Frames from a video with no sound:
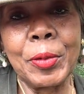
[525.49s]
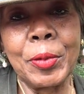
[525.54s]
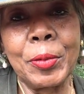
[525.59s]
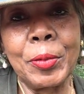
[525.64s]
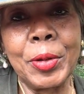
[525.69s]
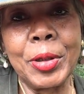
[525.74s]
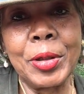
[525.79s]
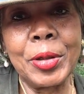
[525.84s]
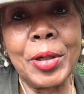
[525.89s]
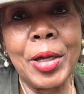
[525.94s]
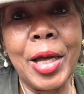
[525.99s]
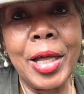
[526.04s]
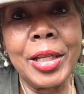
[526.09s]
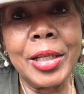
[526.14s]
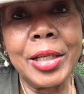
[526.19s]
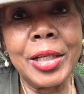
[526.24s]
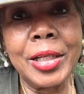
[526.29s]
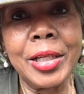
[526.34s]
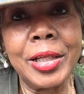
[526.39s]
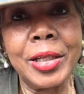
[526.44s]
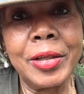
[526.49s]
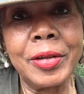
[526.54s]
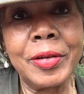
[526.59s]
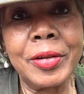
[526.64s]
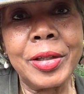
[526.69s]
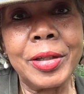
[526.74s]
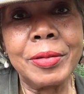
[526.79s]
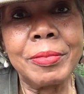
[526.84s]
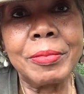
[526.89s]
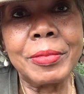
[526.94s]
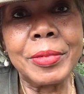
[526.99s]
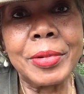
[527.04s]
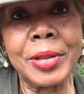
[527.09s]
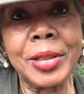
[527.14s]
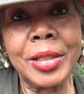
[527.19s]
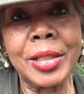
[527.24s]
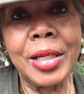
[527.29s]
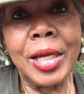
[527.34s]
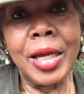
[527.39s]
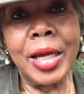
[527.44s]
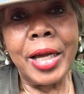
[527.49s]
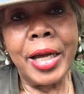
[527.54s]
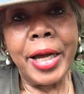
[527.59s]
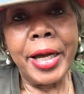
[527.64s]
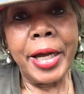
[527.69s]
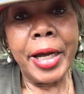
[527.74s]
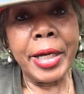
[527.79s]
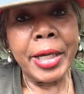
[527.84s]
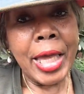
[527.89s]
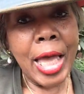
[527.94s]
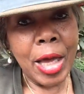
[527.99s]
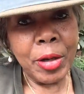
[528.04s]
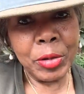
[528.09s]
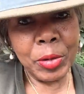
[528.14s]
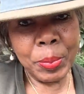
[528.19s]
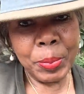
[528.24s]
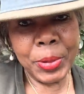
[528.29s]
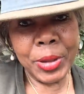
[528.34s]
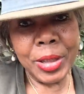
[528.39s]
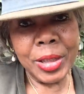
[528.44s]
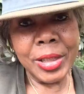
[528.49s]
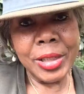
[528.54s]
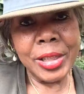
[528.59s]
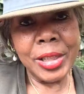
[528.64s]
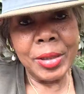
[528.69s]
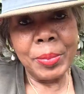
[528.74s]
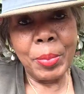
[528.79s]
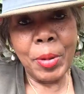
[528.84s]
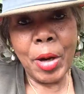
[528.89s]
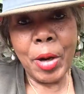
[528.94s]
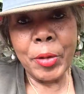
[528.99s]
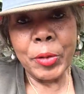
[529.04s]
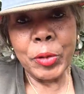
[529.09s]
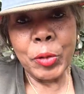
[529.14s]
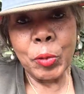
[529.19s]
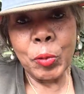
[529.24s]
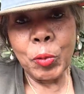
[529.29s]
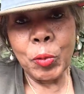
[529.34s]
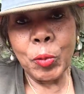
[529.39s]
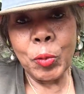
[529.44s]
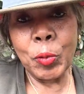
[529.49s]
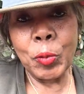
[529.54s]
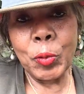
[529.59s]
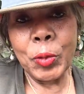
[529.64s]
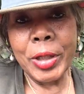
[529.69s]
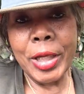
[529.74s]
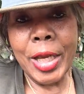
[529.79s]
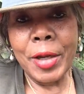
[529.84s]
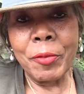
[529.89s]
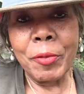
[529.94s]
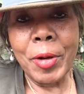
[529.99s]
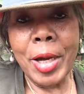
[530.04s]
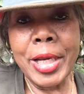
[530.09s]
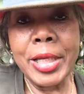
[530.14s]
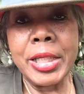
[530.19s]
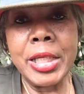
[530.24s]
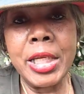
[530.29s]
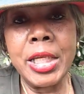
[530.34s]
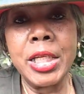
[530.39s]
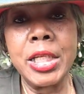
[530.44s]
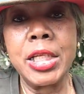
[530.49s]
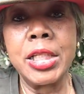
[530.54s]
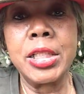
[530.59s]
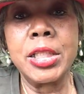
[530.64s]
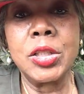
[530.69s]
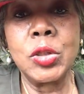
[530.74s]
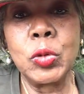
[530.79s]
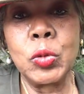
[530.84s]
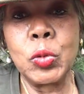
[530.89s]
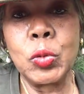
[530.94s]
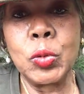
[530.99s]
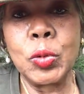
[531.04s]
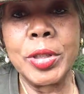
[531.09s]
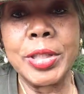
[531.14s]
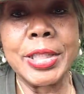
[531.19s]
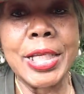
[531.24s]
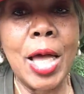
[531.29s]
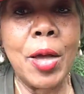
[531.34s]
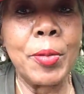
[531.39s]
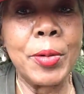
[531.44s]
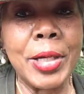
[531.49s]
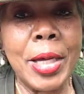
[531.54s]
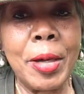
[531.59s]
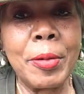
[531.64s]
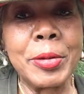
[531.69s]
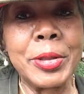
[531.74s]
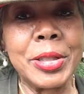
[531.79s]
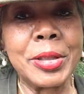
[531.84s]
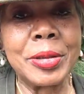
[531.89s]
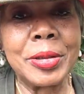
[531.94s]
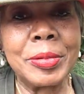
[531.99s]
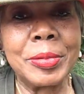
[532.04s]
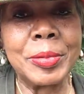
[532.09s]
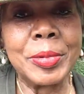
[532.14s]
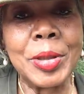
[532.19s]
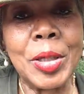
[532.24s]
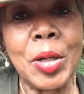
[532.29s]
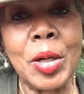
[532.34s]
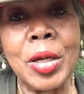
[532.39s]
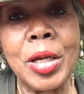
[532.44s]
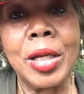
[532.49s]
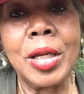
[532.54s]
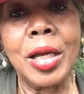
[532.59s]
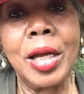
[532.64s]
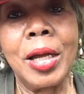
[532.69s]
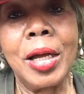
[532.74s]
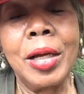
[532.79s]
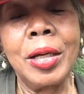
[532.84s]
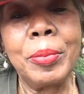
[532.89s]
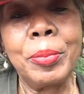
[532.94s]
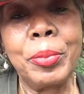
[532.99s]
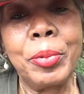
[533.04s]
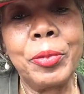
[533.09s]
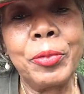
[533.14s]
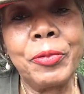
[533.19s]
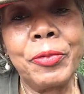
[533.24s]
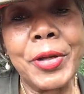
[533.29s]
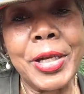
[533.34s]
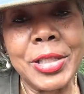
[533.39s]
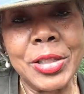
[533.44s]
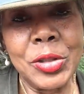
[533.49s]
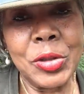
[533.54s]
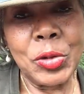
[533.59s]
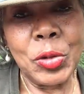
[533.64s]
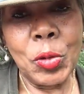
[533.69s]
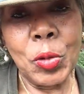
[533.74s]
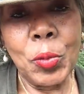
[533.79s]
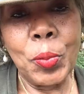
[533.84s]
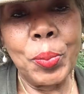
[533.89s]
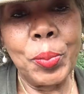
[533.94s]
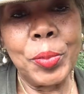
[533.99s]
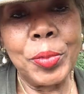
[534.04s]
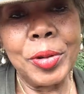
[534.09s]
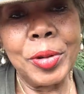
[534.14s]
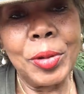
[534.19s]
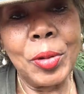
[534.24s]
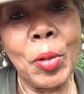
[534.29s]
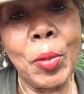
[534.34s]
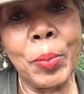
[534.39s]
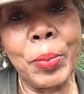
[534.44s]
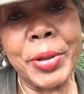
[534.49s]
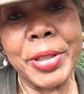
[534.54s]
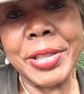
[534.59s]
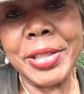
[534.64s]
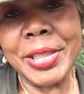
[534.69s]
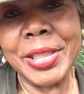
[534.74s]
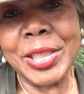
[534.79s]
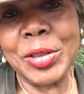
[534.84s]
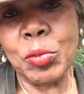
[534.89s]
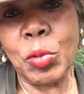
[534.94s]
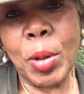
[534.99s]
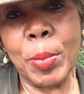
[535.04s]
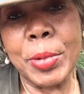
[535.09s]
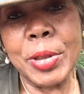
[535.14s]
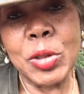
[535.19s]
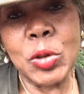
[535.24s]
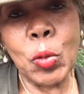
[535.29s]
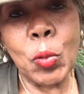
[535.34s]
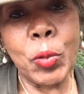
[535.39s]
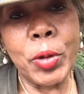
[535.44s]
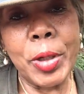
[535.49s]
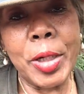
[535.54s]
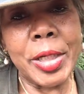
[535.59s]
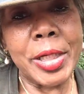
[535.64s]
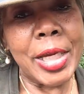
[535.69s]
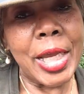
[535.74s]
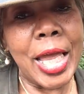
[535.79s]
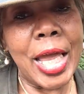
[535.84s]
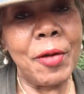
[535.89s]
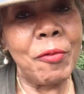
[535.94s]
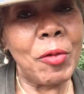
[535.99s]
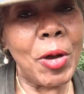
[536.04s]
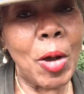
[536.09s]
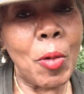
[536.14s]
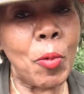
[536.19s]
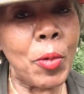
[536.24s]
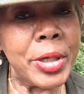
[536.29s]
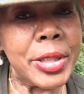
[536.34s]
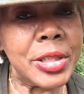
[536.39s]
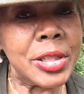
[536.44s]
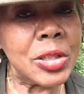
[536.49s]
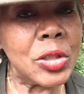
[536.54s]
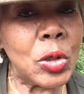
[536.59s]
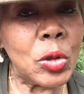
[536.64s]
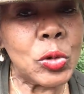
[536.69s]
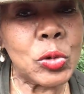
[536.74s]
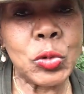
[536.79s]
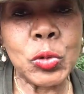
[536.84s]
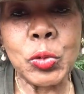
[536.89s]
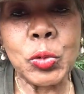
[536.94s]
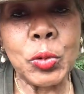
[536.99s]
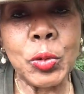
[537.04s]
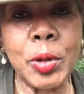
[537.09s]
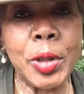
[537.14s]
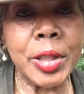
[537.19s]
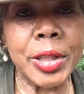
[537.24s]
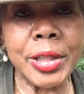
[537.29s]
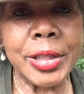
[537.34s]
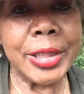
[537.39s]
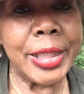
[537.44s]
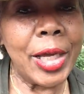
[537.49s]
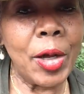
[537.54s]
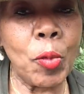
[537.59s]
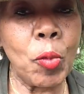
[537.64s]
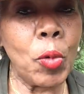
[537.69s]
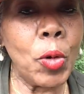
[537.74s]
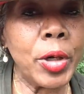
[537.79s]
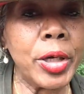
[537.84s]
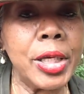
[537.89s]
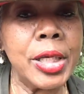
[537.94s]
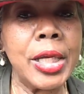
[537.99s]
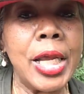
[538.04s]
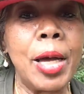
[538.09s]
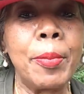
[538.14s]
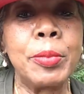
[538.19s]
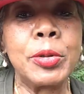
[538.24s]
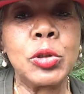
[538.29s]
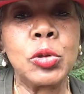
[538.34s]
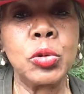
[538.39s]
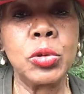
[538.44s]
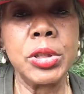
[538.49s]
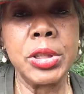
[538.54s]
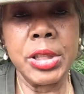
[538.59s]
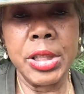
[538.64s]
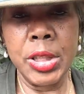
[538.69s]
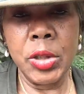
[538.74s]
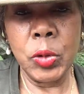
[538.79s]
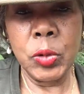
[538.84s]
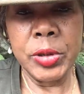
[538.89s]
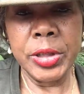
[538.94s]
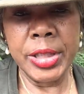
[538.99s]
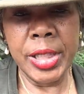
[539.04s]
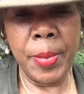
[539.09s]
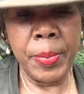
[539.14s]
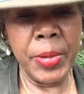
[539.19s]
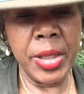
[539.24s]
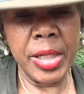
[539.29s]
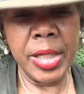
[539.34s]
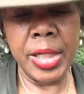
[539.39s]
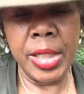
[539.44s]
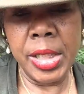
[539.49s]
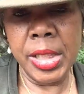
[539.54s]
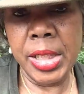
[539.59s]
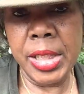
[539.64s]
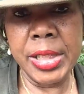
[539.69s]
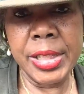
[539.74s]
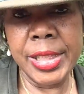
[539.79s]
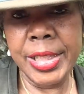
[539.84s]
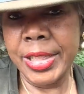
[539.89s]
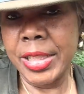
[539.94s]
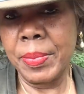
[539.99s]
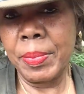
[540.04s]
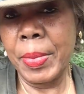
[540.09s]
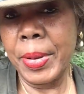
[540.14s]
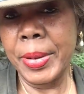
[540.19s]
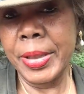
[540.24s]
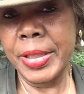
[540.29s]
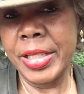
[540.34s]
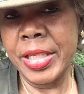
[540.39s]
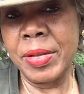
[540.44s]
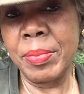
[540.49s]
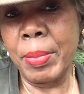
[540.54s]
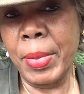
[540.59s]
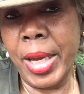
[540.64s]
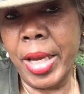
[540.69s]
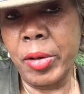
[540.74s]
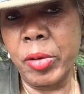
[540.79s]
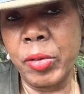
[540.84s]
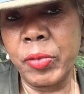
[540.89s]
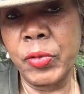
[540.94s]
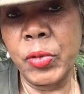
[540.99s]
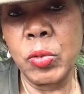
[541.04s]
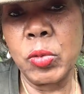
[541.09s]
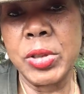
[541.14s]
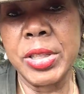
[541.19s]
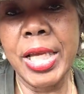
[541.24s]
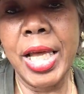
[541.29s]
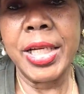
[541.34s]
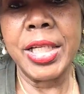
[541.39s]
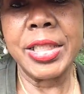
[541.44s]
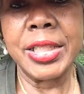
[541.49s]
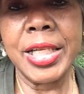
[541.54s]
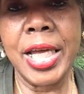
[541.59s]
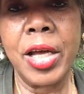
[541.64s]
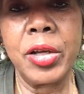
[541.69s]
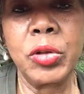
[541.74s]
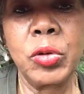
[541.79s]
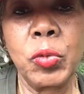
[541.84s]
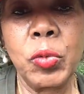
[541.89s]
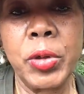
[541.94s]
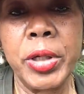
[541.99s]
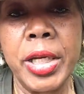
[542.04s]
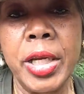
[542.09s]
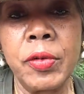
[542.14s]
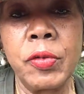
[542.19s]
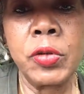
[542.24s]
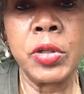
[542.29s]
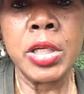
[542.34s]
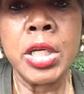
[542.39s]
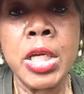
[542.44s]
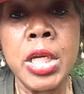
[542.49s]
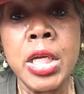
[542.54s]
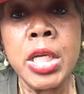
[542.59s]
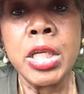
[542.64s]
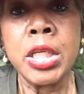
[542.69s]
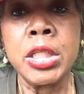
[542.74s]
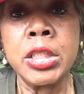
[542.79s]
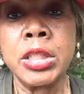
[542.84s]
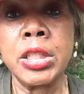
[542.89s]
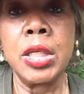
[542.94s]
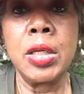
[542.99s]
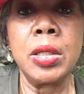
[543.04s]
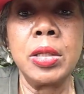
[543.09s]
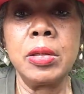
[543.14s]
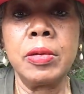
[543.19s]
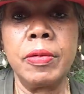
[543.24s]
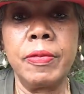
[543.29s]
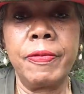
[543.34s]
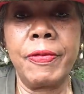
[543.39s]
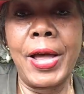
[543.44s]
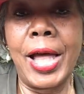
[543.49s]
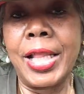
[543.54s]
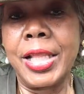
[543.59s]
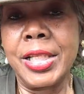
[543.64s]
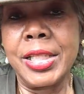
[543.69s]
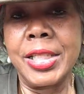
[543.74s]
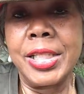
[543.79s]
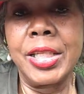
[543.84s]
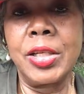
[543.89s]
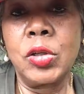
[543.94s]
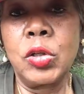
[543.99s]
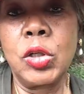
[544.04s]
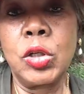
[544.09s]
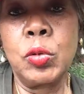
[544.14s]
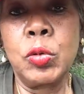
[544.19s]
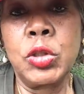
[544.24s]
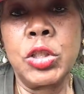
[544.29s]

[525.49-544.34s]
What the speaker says: what do you call it? Accountability partner whenever I needed to, because I was a professional, businesswoman. So whenever I wanted to go to a networking opportunity or something, and it didn't matter if it was out of town or whatever, she volunteered and